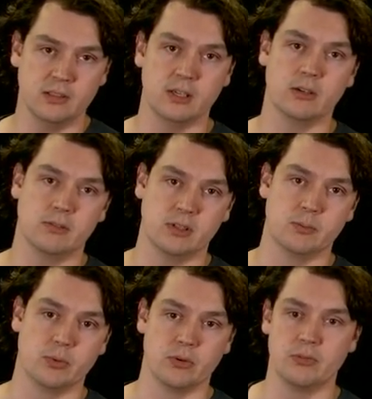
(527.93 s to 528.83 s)
iteratively
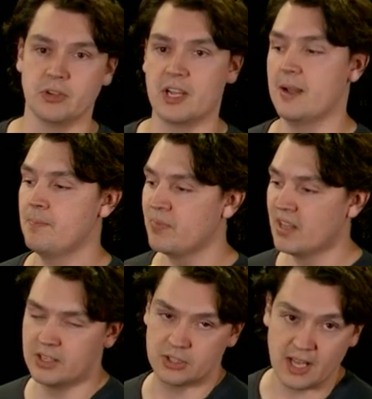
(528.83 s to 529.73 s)
improve, okay?
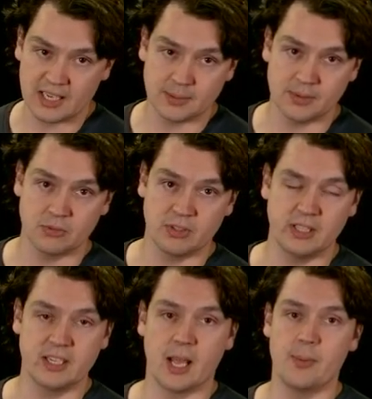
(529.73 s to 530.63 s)
So that's something
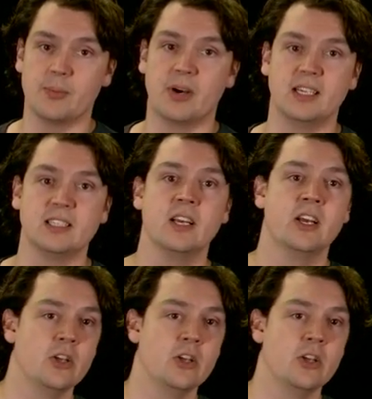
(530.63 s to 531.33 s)
really to keep in mind.